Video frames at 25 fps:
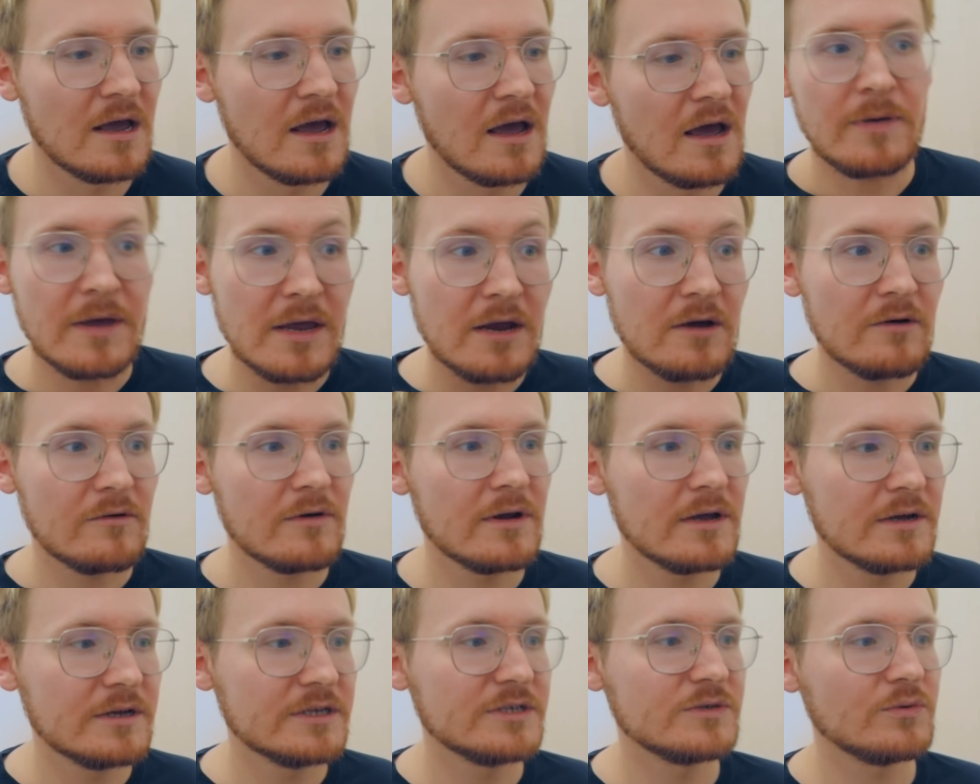
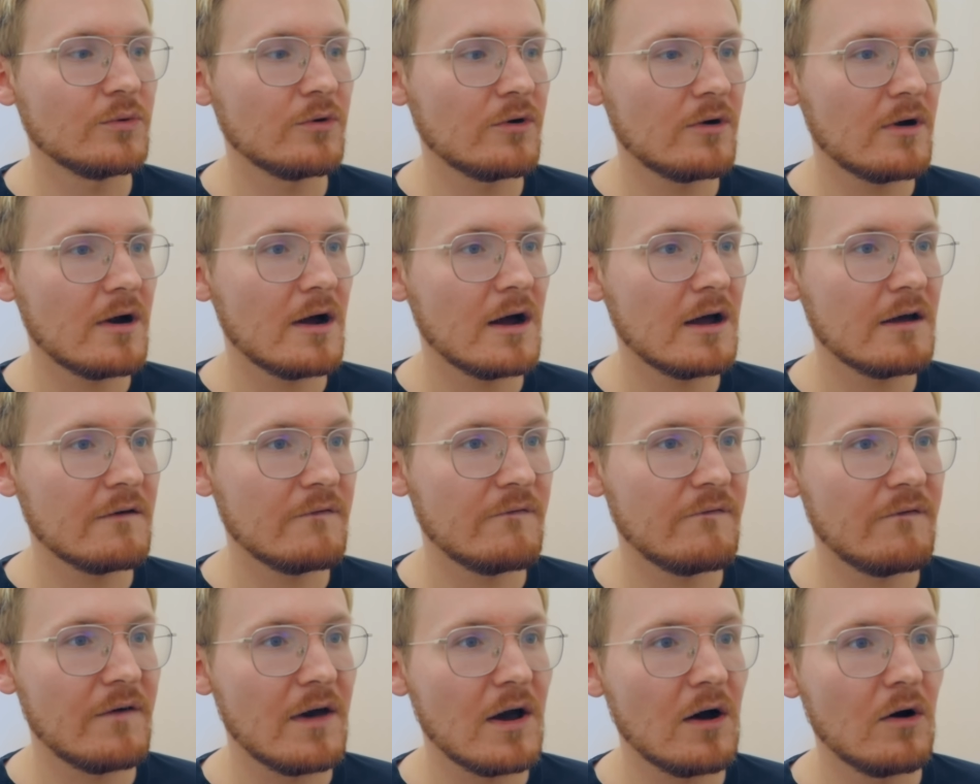periods where I
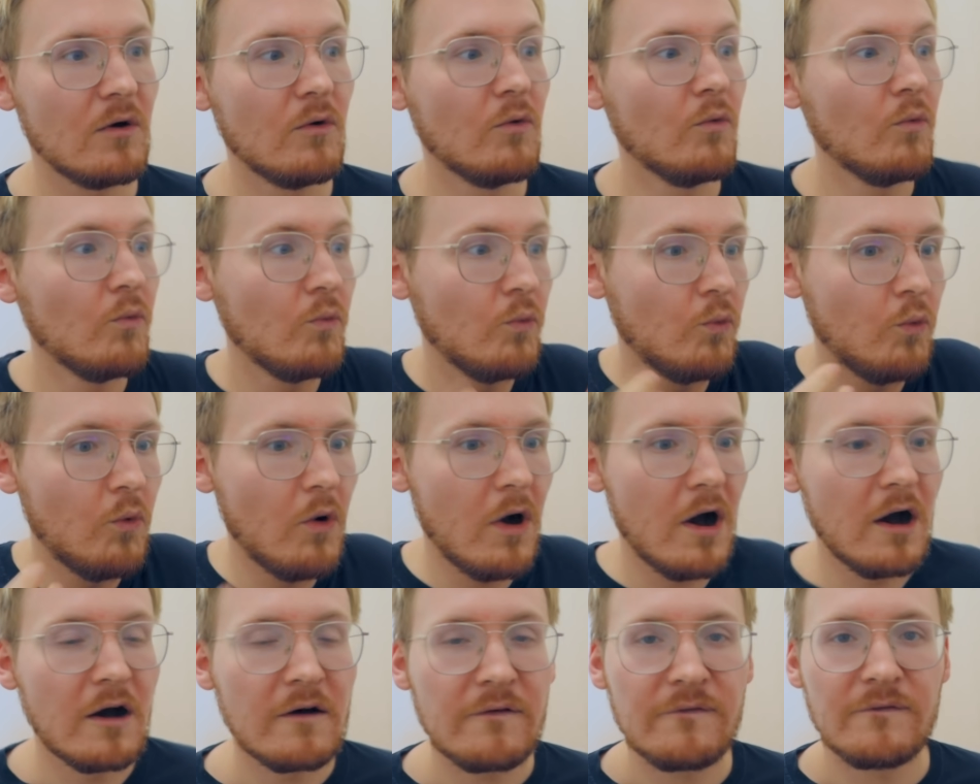felt
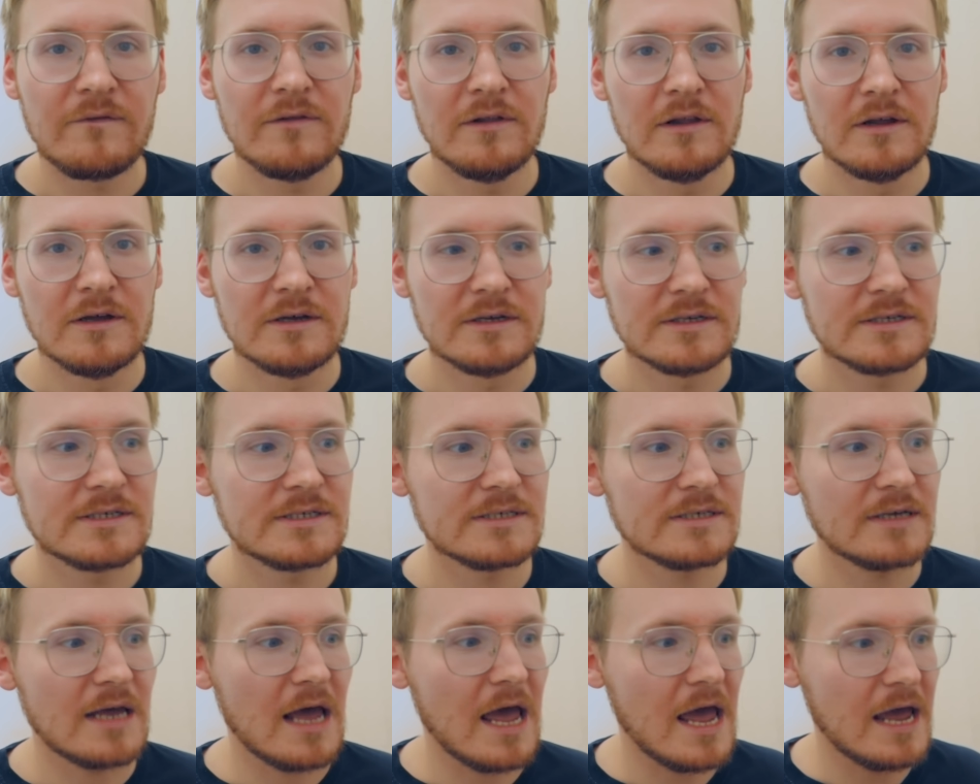
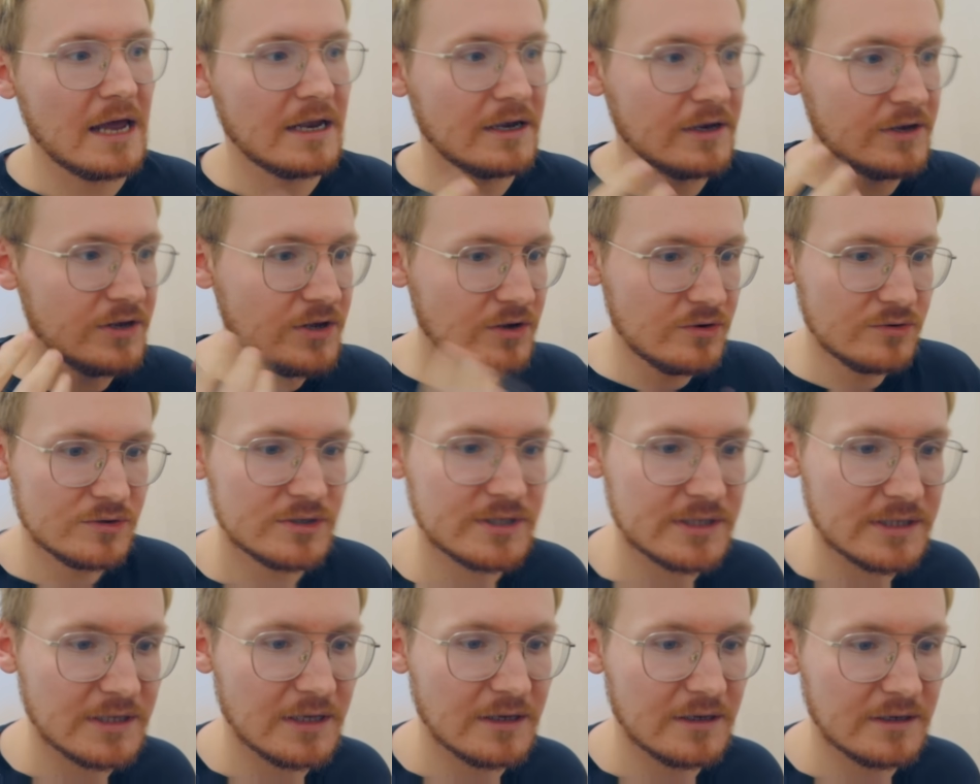worthless and
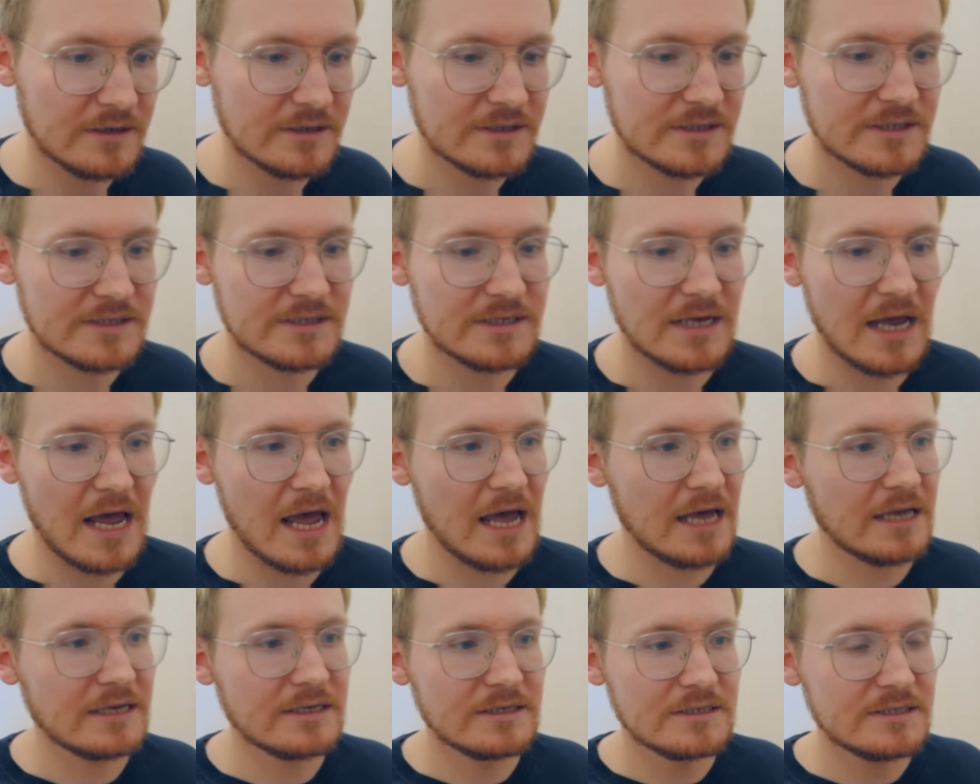useless
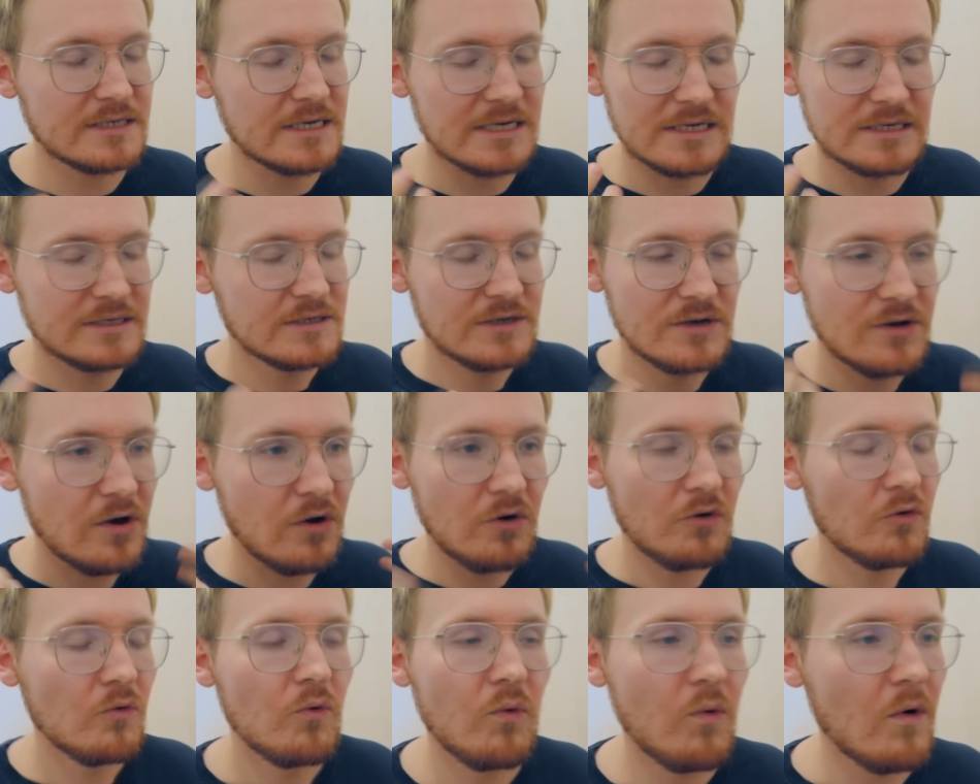and in
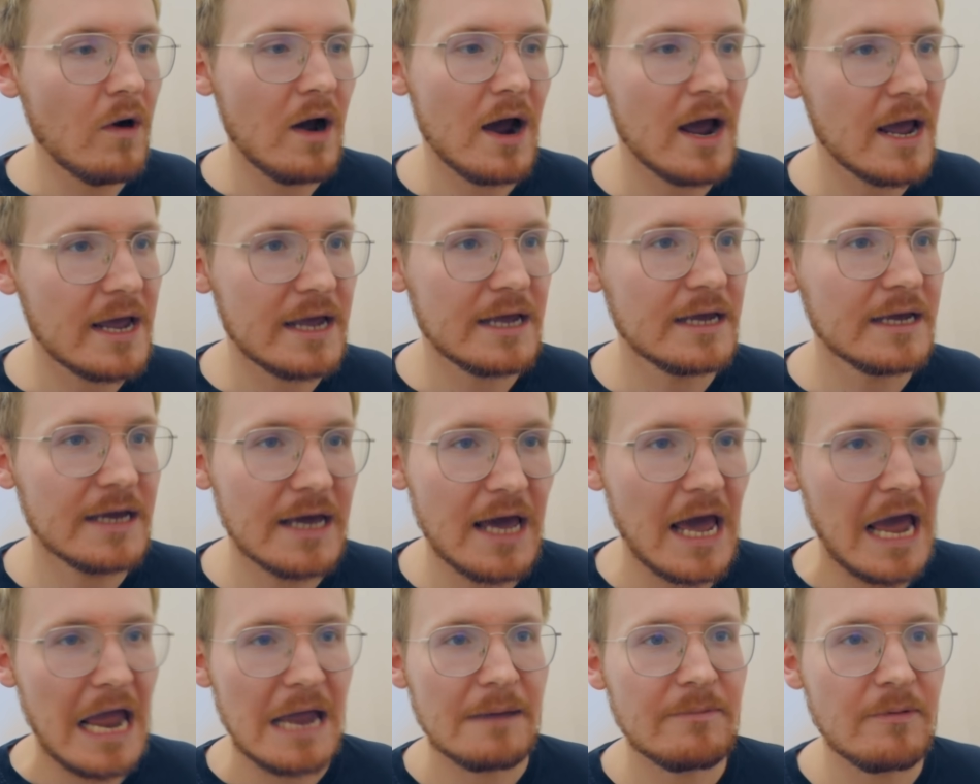no way
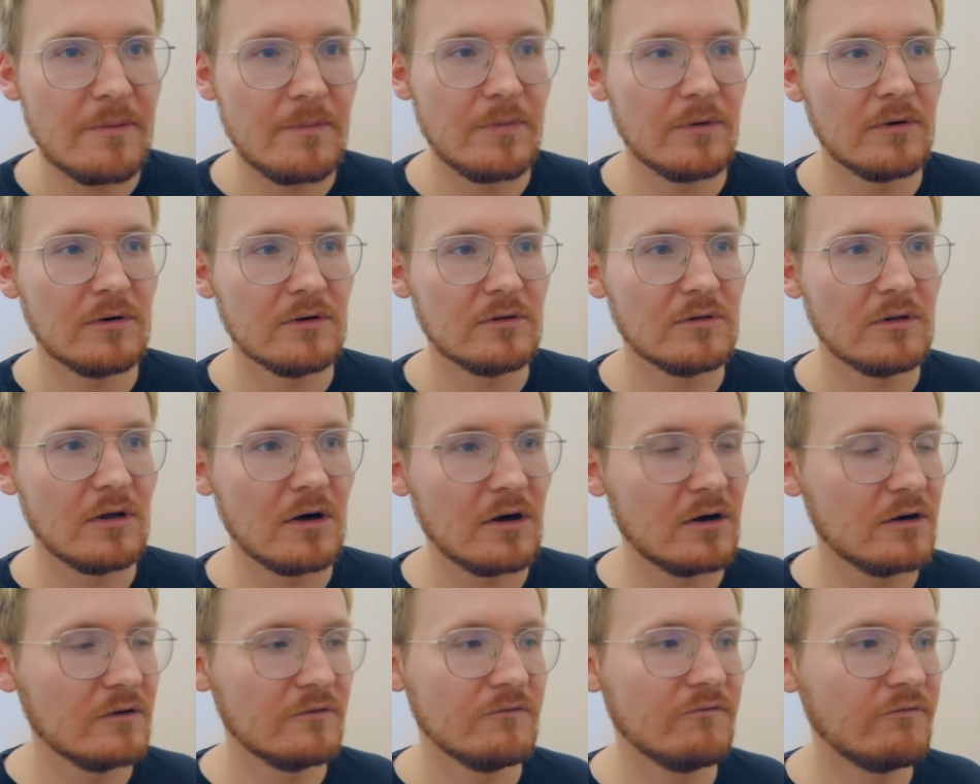capable
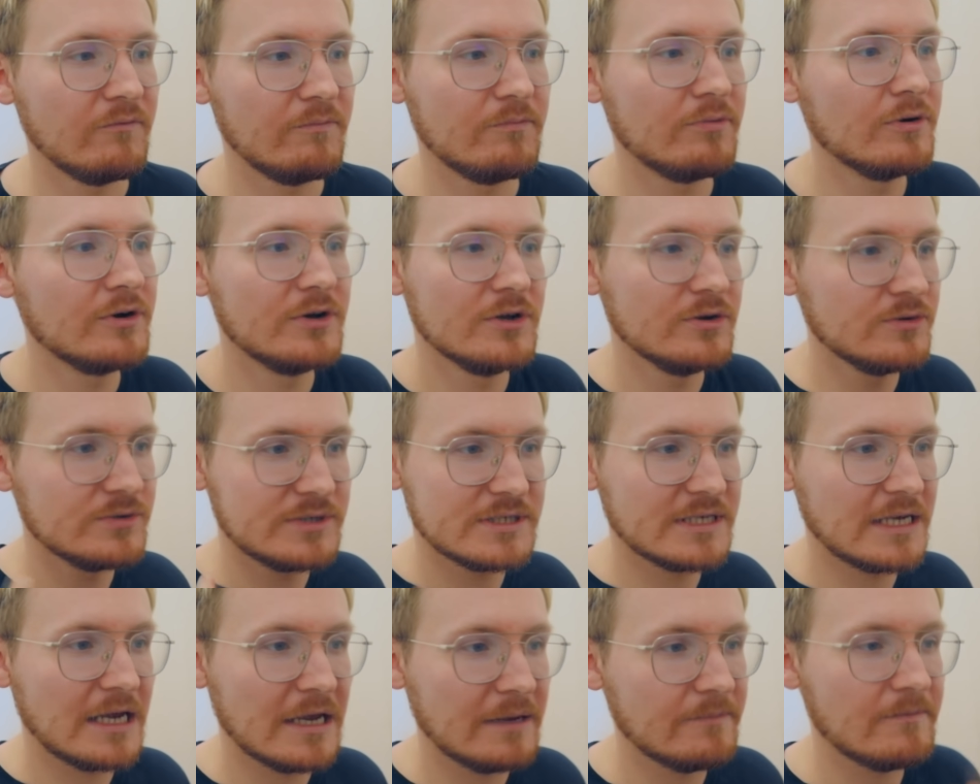of
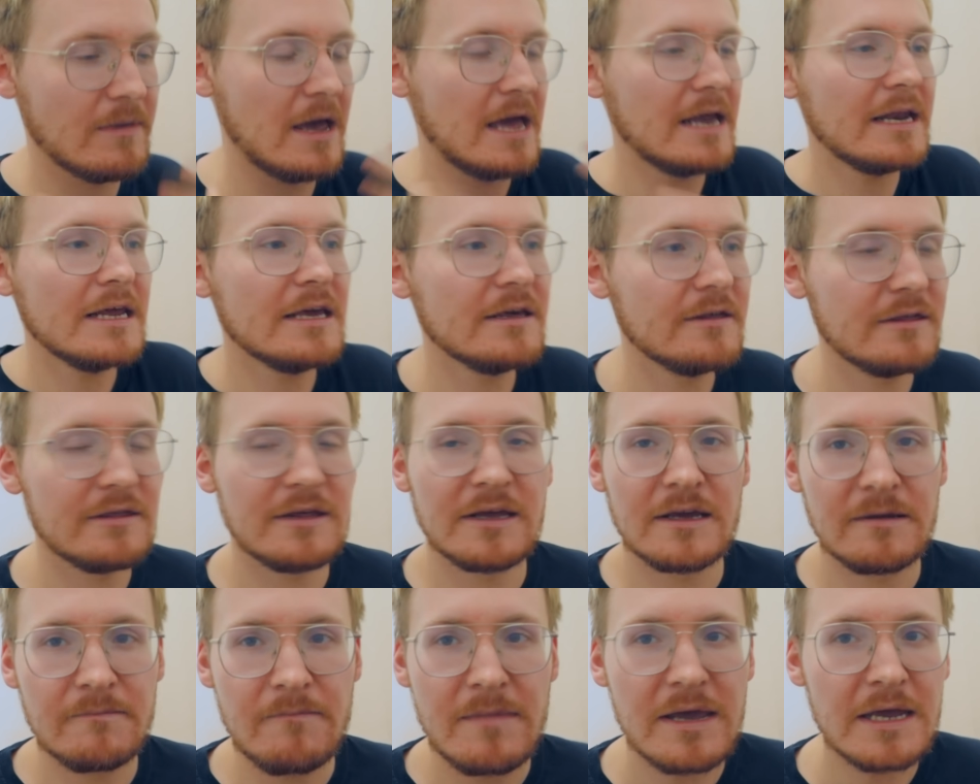producing
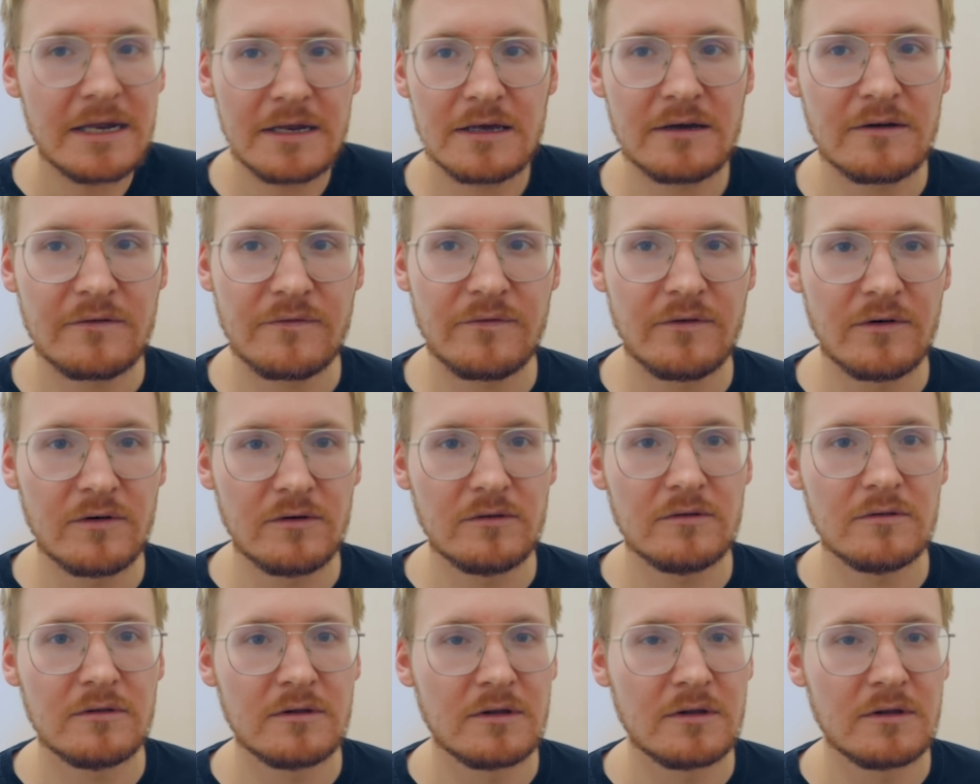anything meaningful.